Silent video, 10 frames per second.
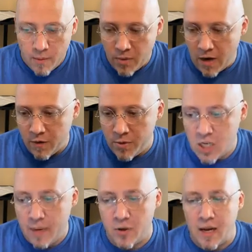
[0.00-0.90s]
Proverbs
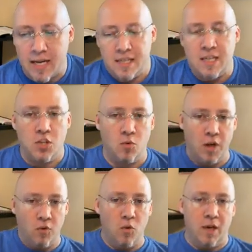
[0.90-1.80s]
chapter 18,
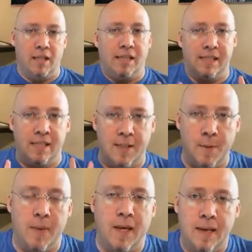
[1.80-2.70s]
21. Listen to
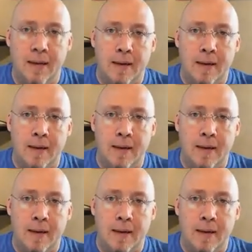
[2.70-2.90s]
me.